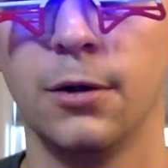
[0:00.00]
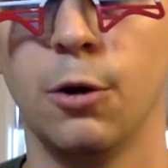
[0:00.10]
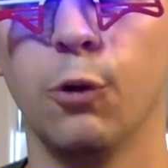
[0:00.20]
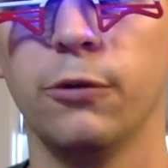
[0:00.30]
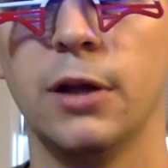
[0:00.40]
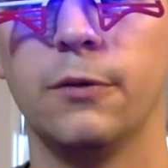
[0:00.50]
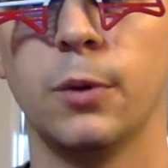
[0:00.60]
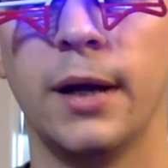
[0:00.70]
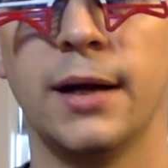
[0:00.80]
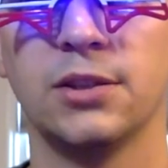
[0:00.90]
Hopefully
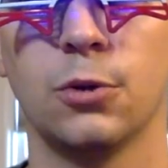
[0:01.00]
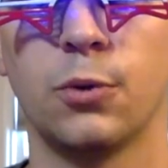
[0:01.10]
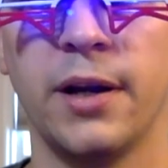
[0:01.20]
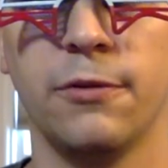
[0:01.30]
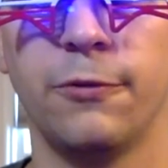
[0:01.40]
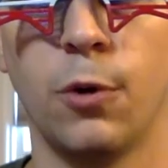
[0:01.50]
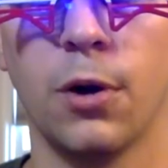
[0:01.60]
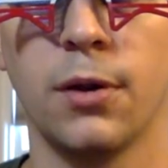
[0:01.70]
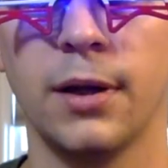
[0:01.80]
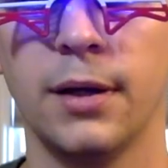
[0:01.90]
everyone has a great
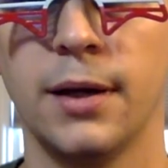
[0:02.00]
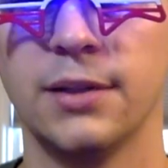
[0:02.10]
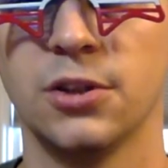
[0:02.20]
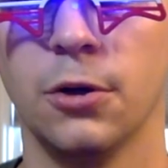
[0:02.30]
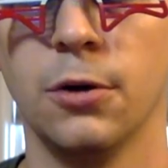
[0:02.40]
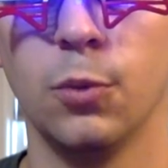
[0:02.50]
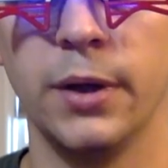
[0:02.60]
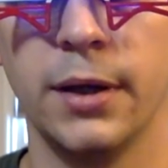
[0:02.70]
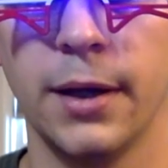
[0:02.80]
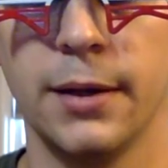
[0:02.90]
4th, has a good
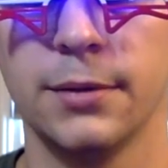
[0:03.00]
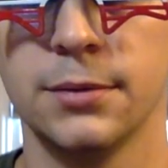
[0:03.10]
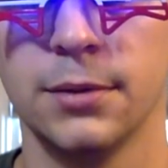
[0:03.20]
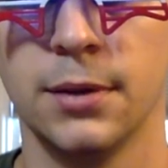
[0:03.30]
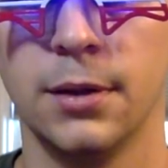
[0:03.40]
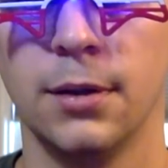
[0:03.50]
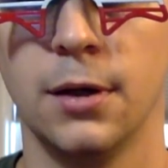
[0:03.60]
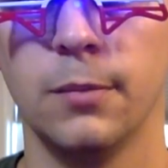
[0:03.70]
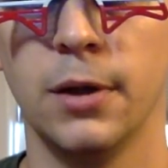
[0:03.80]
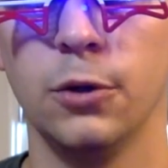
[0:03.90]
weekend. I
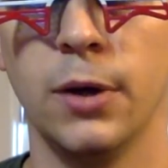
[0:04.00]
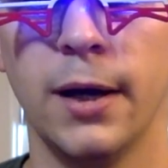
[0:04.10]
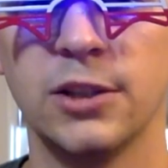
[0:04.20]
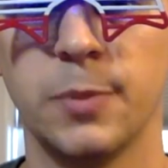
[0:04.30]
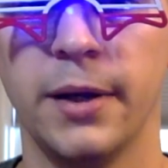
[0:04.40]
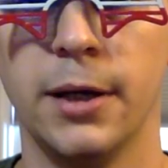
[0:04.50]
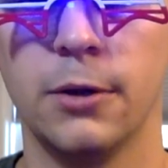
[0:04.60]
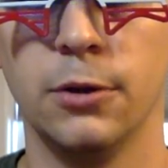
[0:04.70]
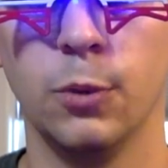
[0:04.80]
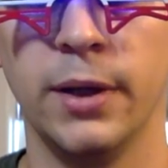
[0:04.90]
don't know about you guys, but
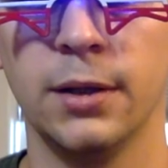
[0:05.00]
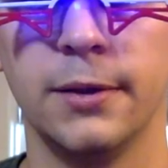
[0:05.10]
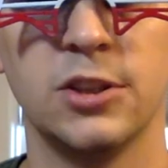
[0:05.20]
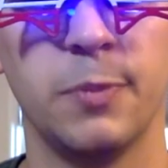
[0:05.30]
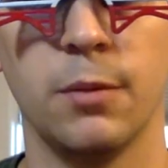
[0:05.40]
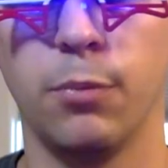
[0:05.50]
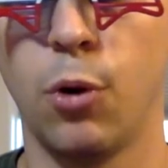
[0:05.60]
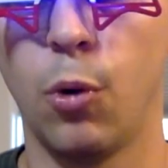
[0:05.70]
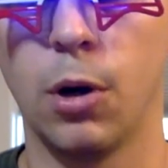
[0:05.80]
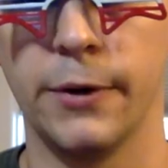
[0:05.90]
here in New England, it's been
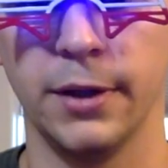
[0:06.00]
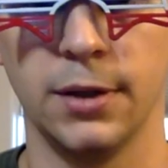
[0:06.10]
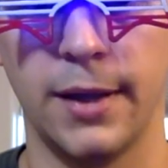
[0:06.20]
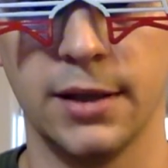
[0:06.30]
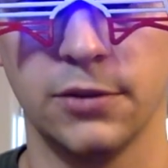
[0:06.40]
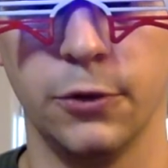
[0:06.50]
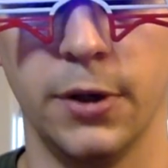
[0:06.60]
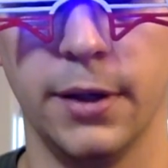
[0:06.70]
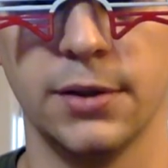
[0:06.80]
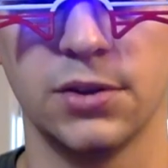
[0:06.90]
pouring the last few
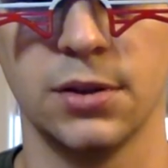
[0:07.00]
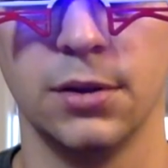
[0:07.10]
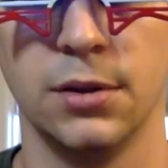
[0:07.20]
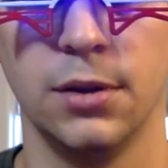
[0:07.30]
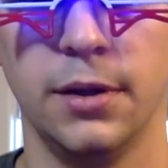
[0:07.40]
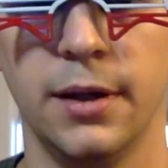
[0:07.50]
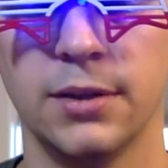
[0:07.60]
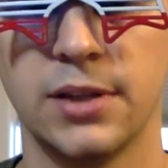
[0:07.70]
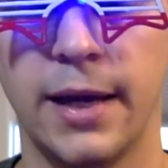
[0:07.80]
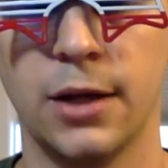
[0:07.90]
days. And
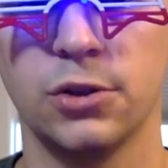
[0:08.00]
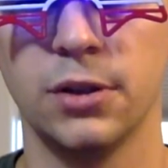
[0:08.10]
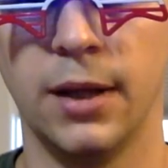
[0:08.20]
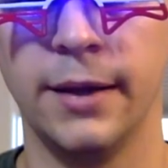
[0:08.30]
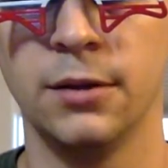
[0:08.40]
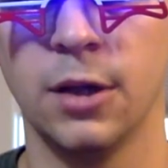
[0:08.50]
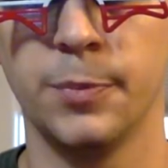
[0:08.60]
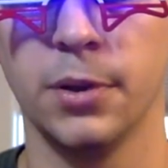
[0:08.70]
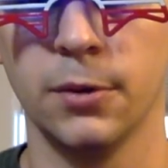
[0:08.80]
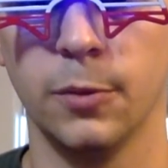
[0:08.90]
it's actually lightened
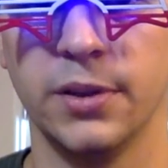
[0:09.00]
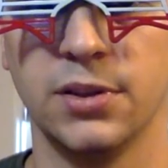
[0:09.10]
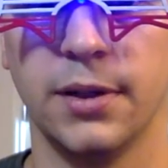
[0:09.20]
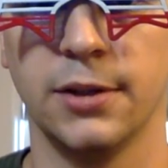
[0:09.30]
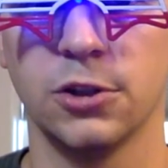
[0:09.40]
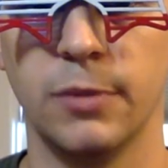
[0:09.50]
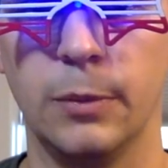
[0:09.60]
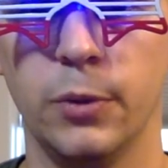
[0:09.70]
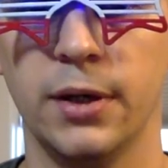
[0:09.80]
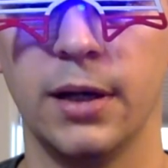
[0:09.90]
up a little bit today, so
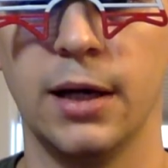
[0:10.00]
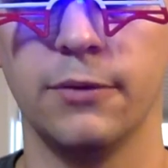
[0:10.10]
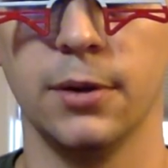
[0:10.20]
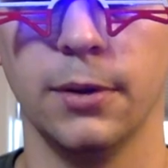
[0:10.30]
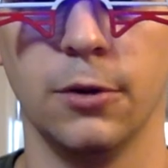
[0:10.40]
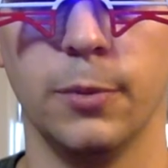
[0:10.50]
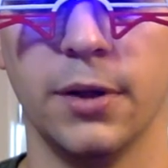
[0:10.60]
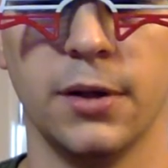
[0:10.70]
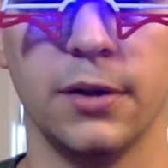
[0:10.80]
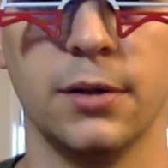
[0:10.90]
maybe we can have a little
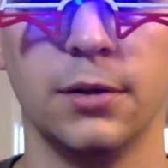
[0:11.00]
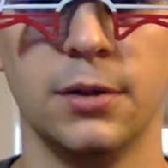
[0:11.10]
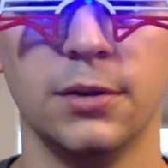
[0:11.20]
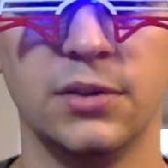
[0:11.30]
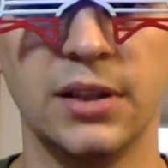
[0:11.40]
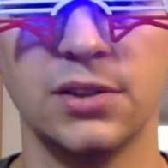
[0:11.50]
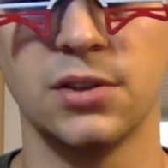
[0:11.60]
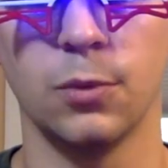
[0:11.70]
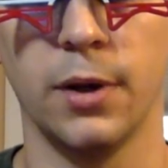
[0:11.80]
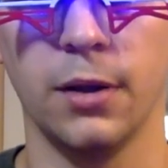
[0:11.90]
bit of
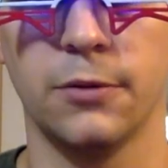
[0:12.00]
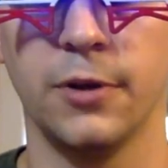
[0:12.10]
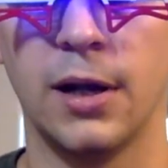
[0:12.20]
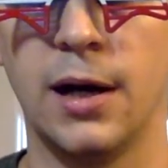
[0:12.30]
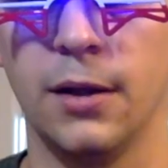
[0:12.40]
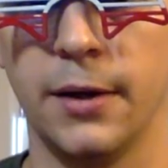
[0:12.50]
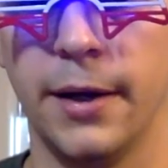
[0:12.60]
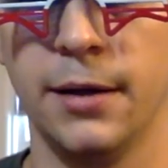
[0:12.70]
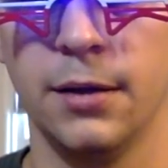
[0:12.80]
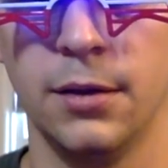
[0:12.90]
decent weather for the
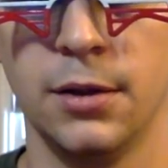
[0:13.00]
holiday.